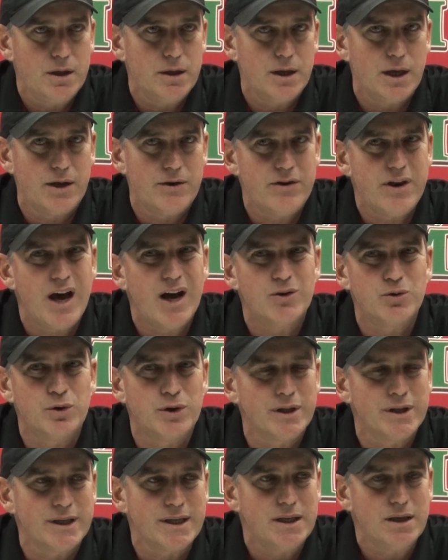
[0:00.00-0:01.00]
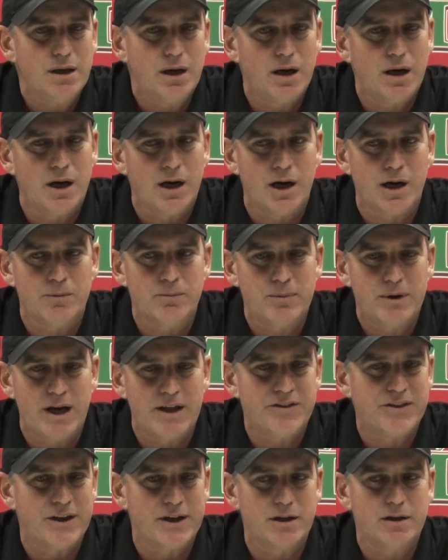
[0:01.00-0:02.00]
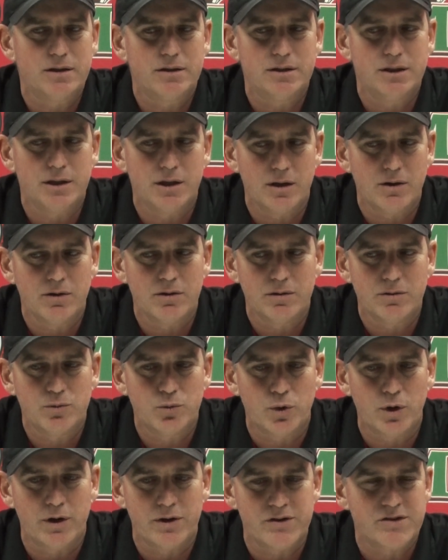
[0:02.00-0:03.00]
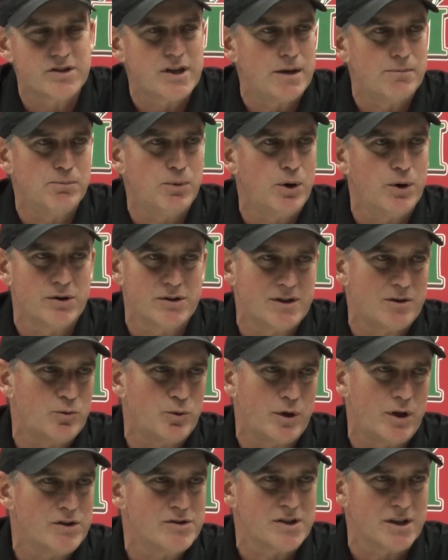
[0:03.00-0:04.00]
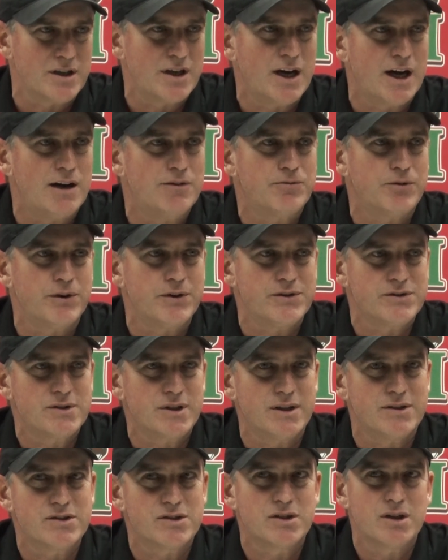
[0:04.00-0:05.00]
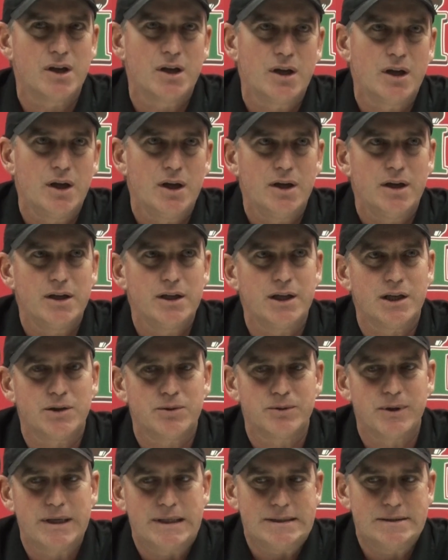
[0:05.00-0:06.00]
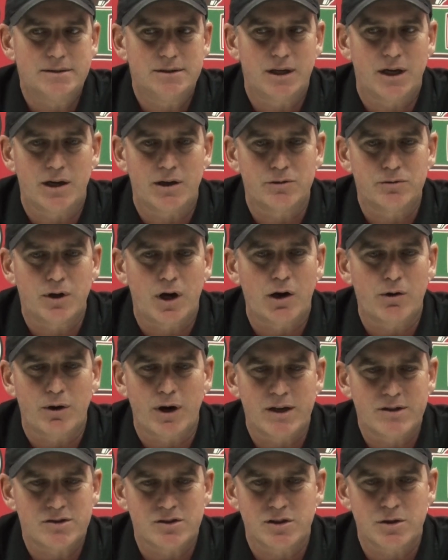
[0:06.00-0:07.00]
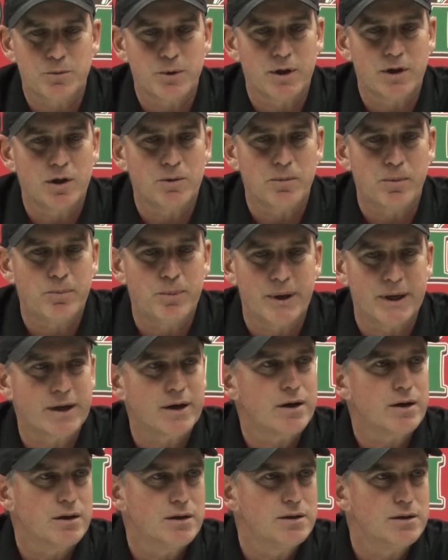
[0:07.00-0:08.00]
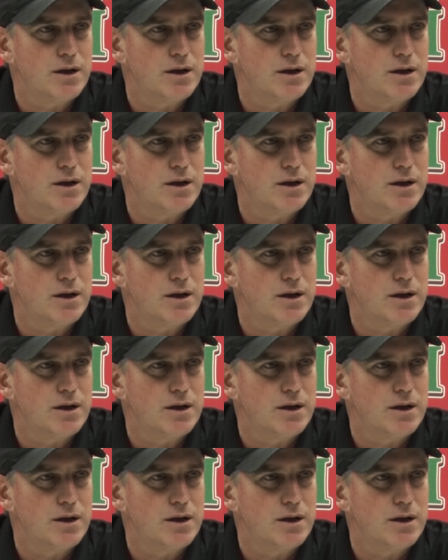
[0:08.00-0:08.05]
Yeah, not really. I think we're in the same boat as everyone else in conference. It's our roster's gonna be a little bit bigger.